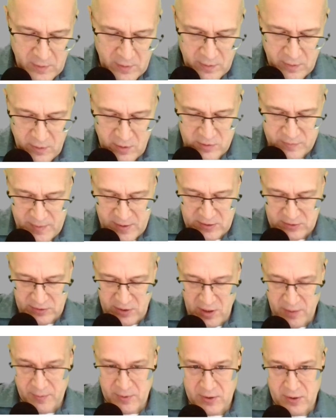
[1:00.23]
There's my
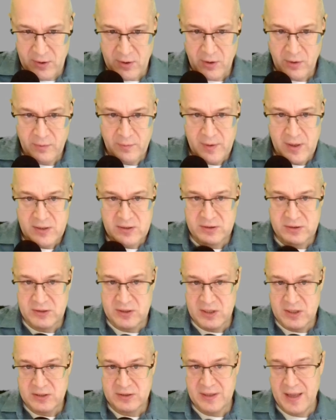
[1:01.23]
starting material. It's
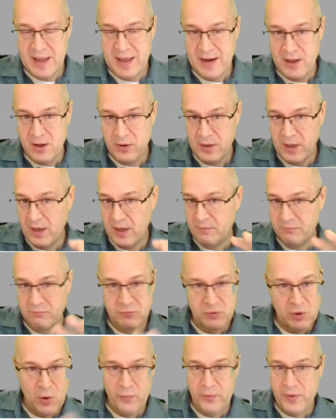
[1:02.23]
just an alkene.
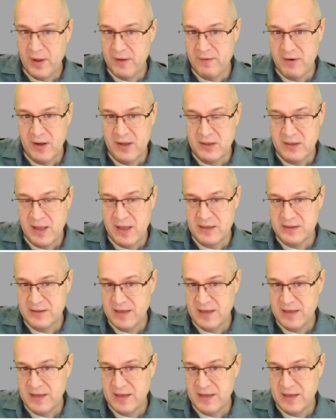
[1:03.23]
Don't think of it as